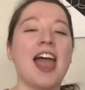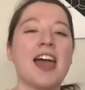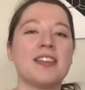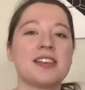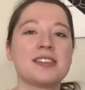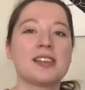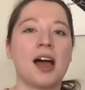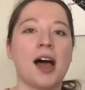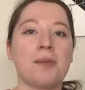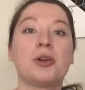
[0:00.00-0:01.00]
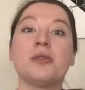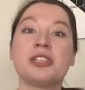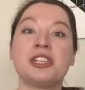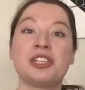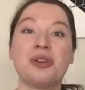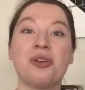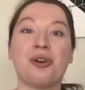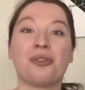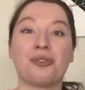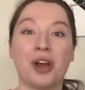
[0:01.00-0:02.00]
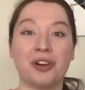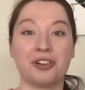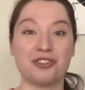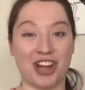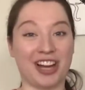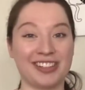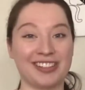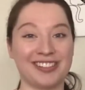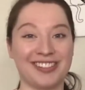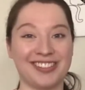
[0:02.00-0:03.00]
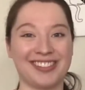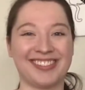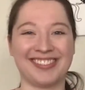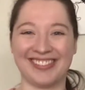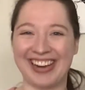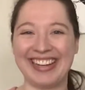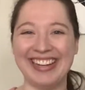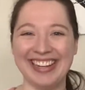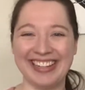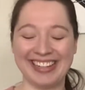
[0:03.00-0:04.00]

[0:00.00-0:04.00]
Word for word: And this um, goes to the tune of Frere Jacques. Ready?